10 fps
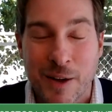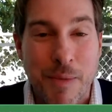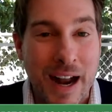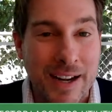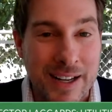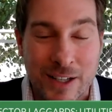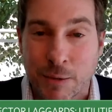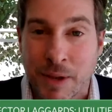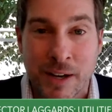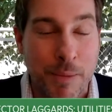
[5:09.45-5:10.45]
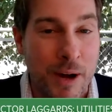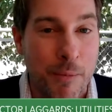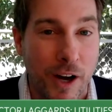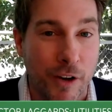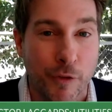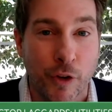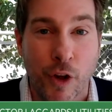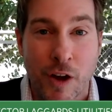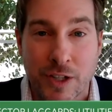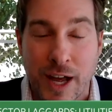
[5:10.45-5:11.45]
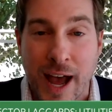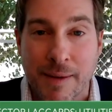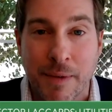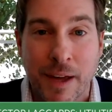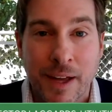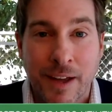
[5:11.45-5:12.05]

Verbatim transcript: Commodities have been in a bear market for a long time